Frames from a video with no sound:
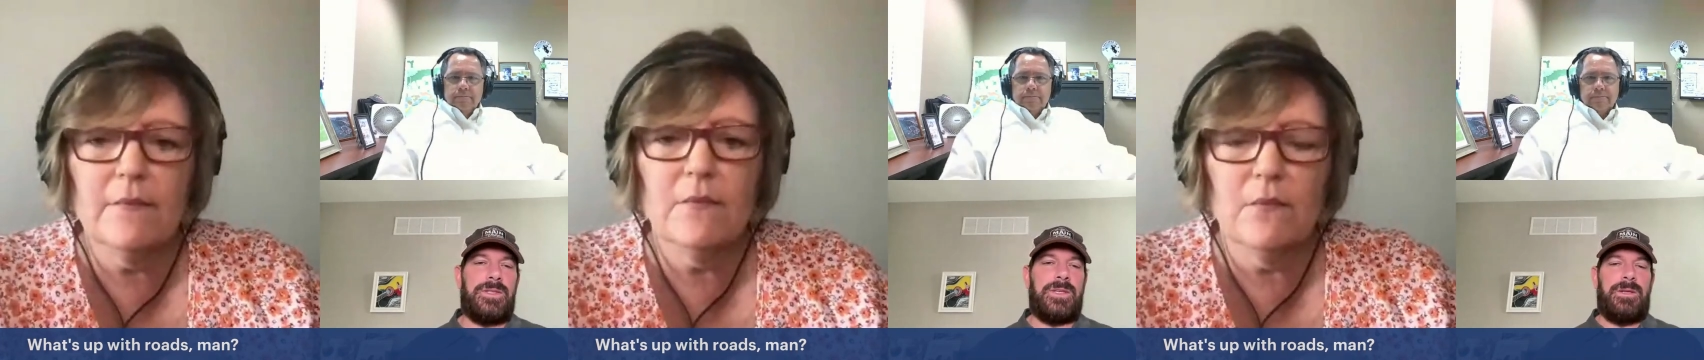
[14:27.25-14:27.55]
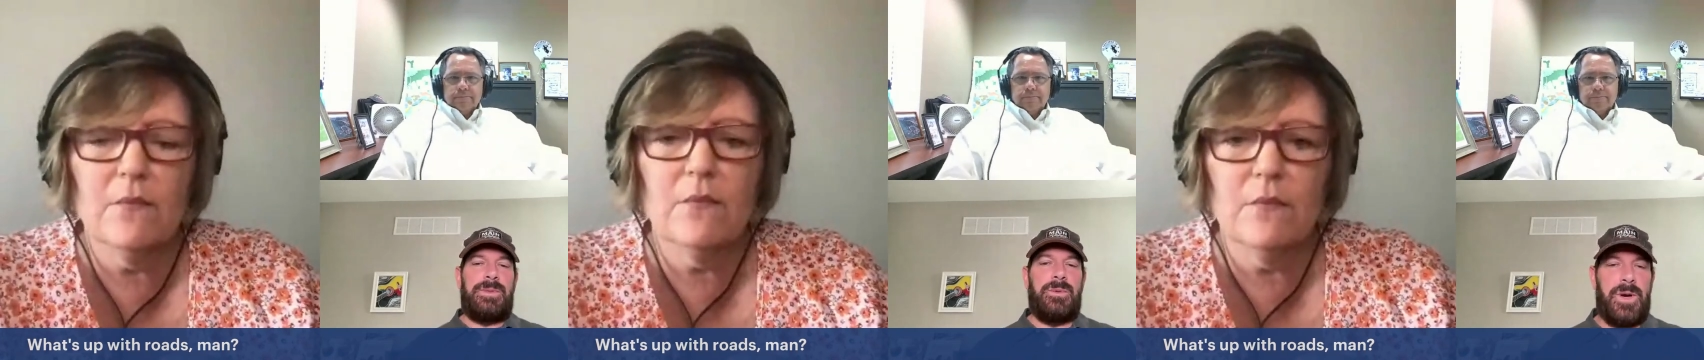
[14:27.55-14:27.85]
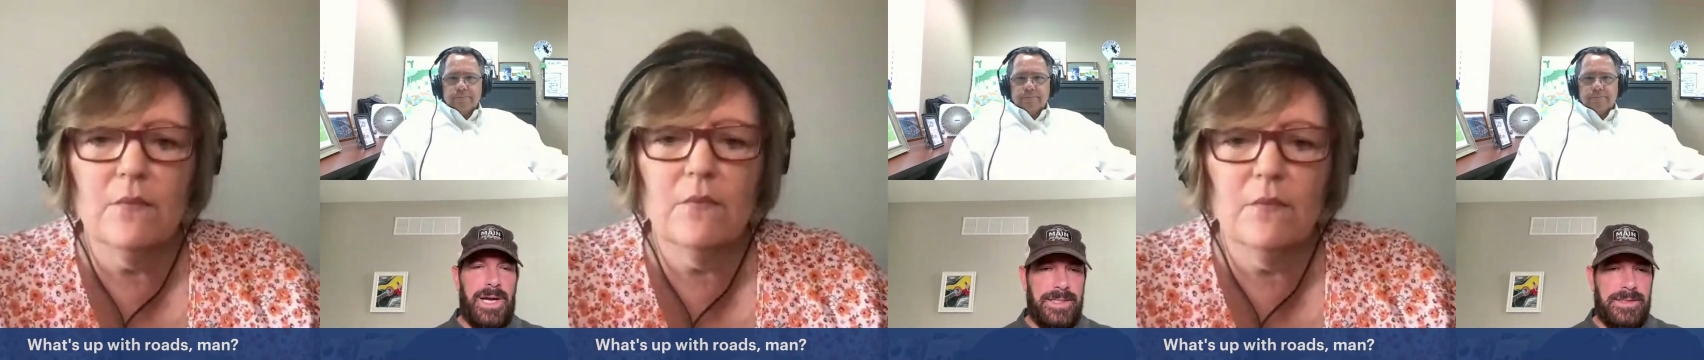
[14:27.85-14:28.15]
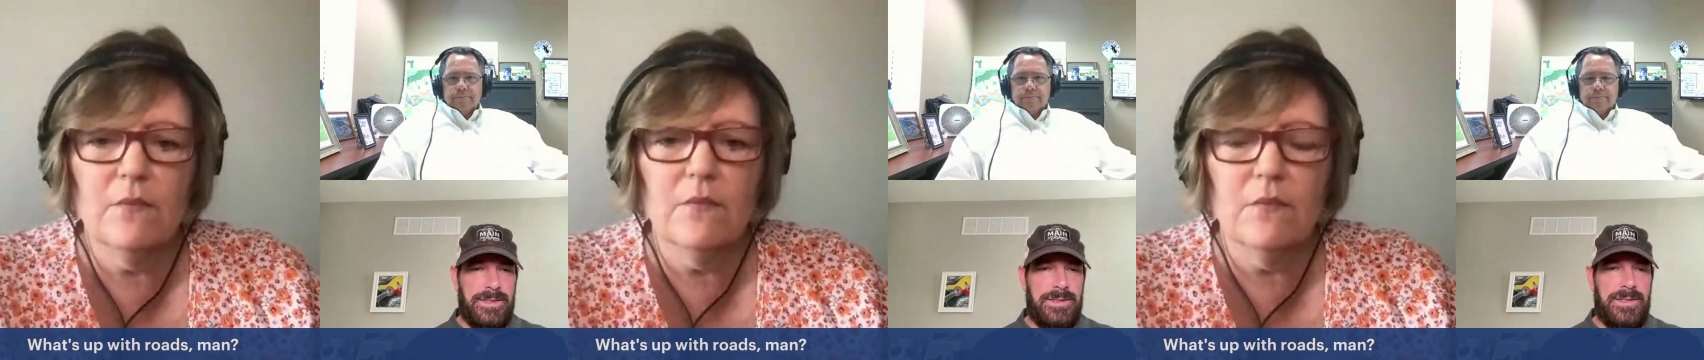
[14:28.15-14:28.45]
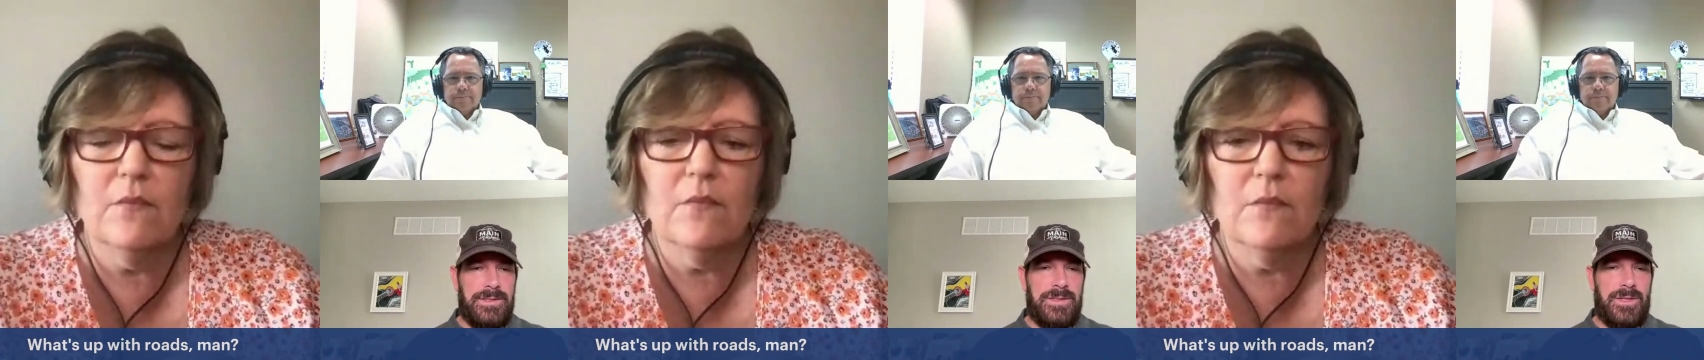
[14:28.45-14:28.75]
Speaker 1: it's going to be widened,
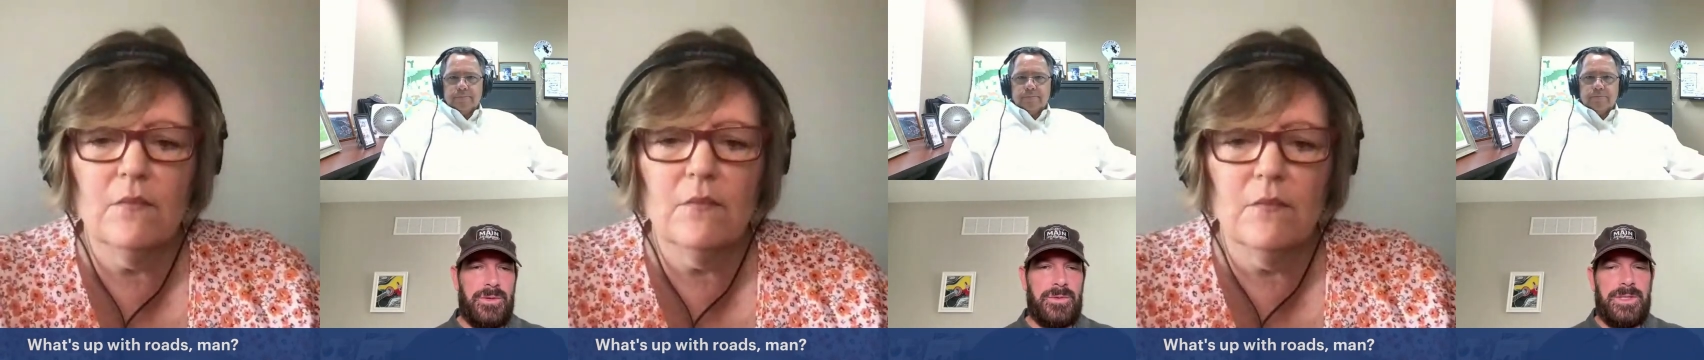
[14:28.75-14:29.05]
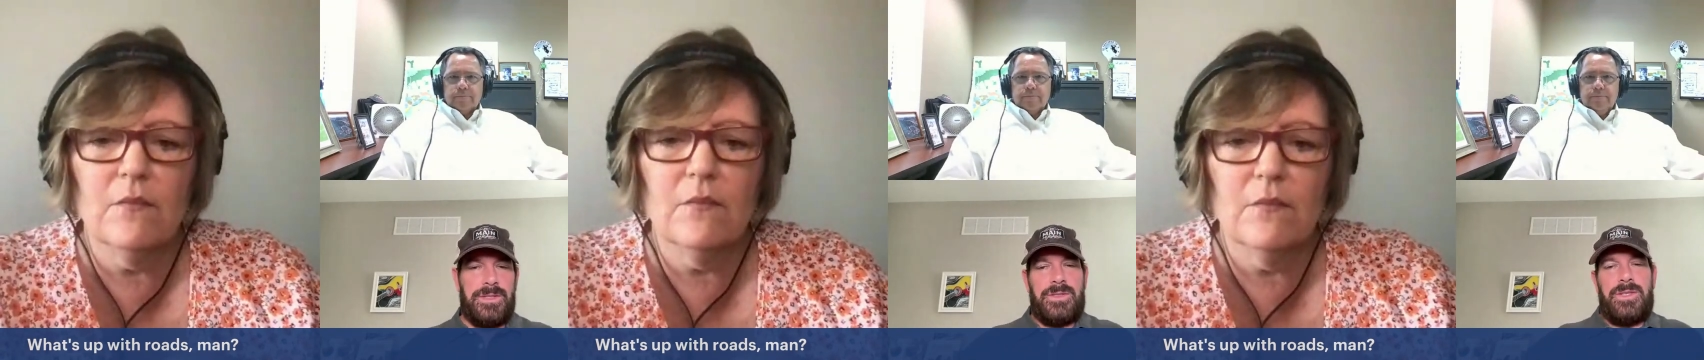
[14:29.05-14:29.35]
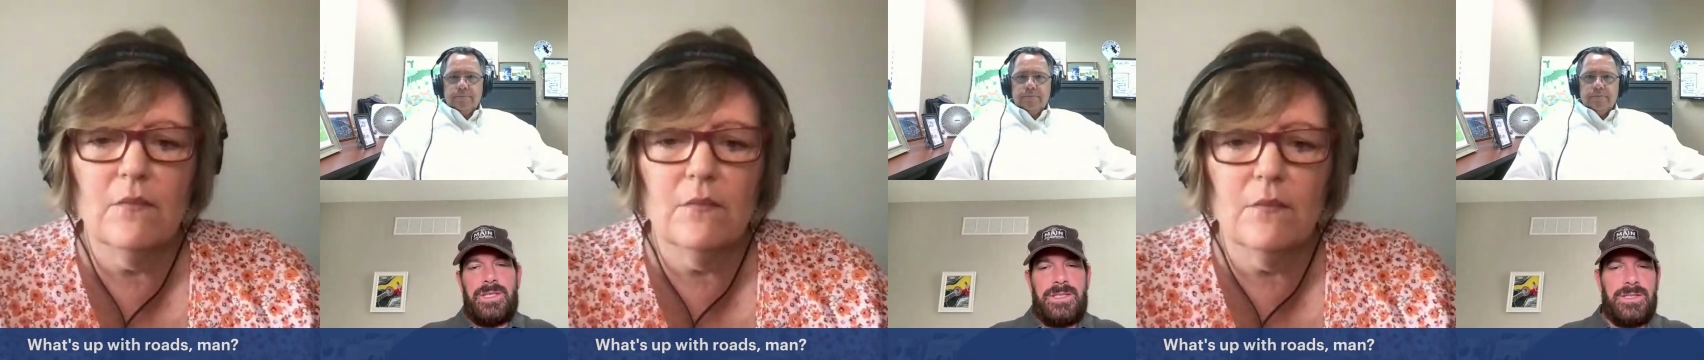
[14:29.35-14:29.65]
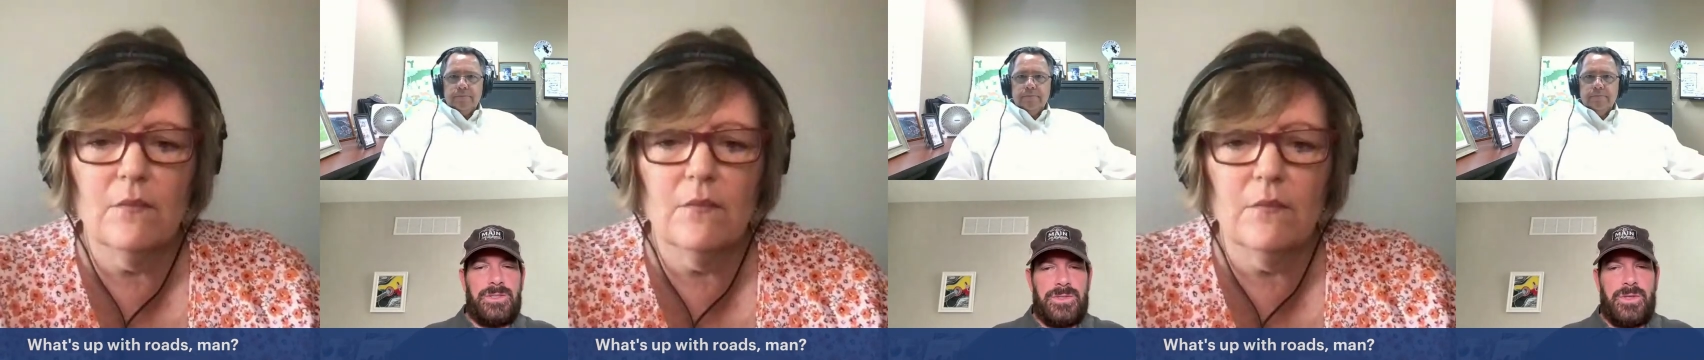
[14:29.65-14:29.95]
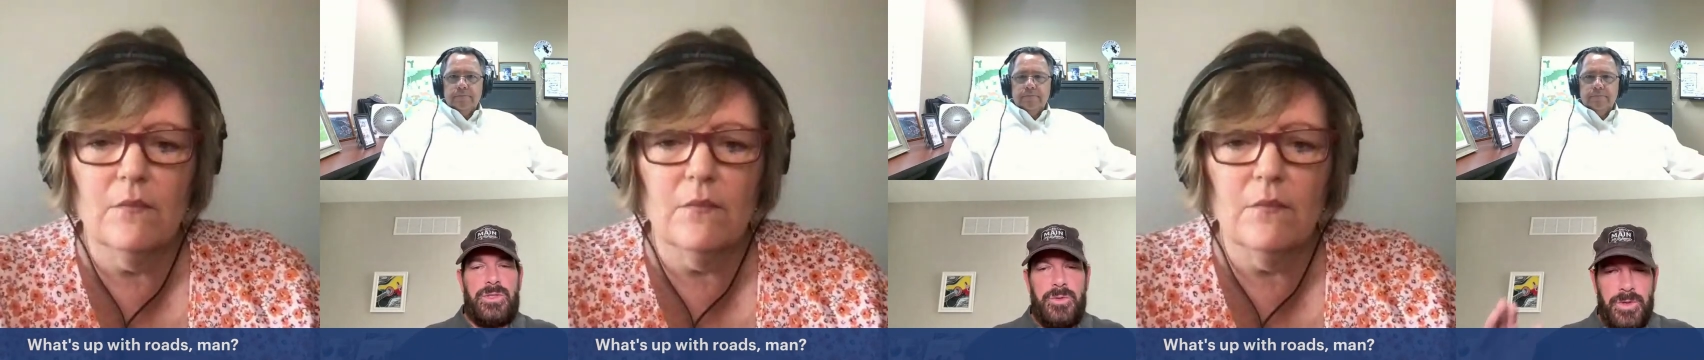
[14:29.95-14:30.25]
and so then so the additional.
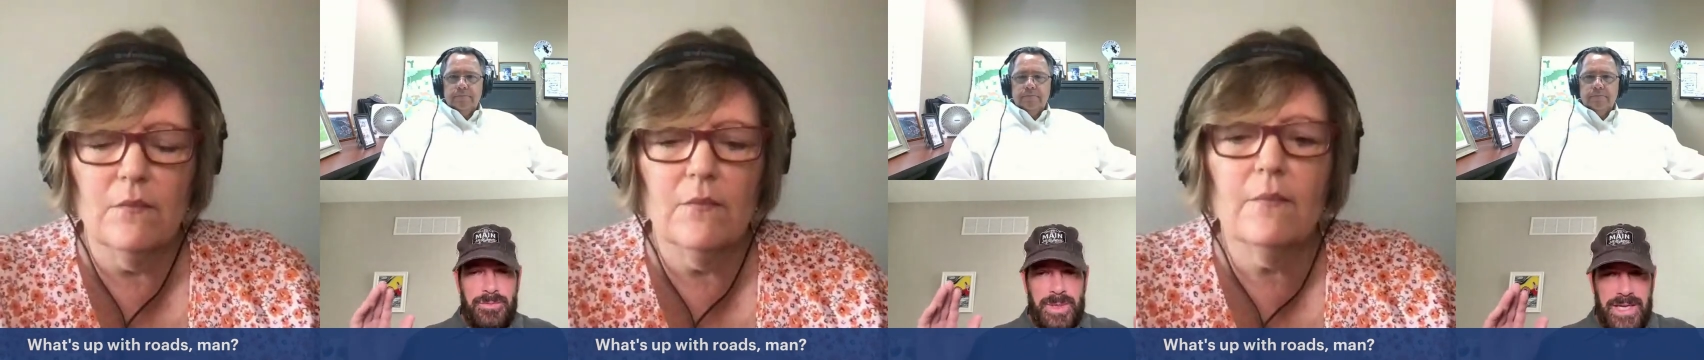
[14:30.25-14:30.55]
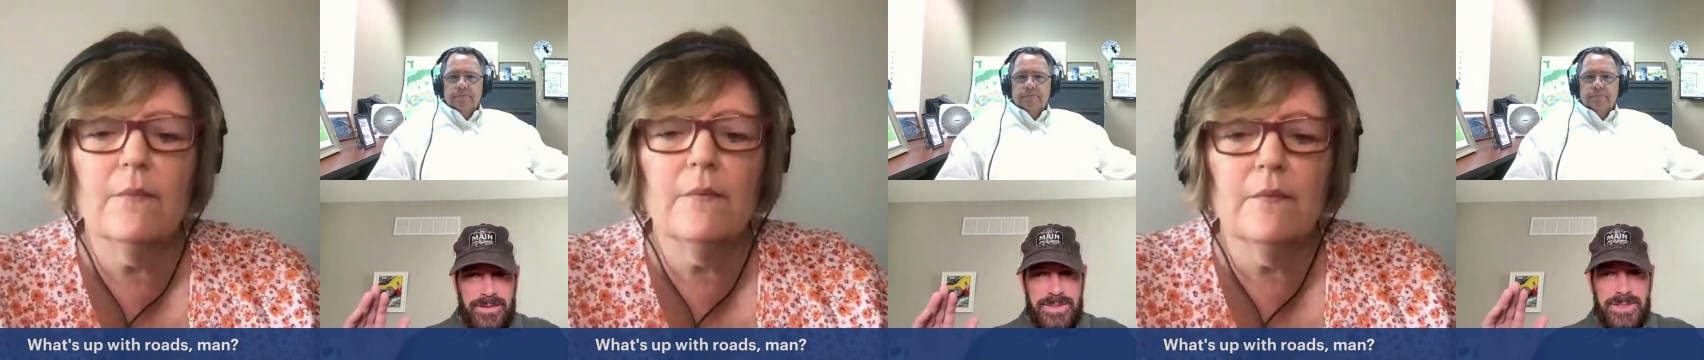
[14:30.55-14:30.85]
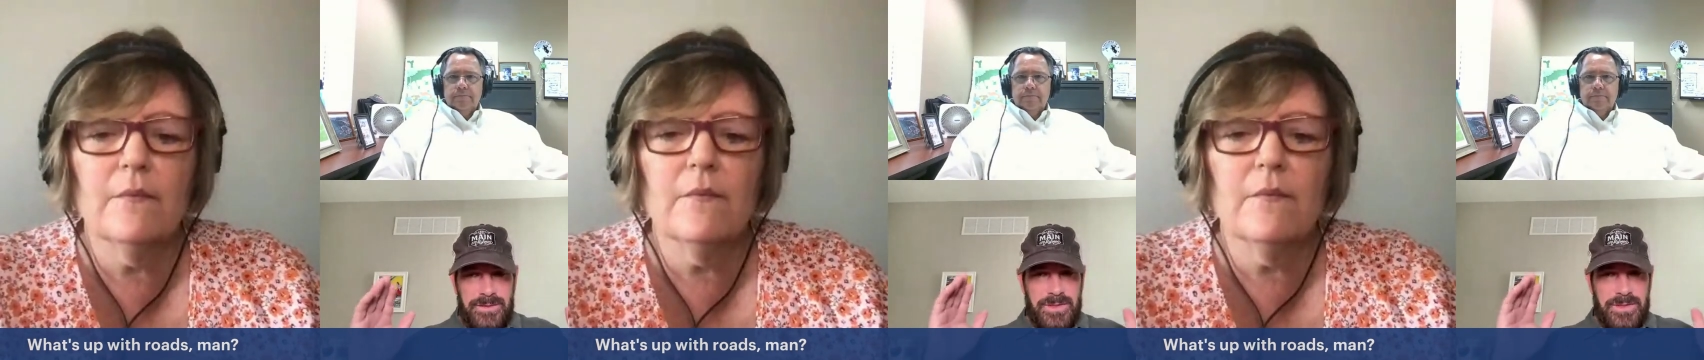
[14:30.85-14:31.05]
So you would have paved the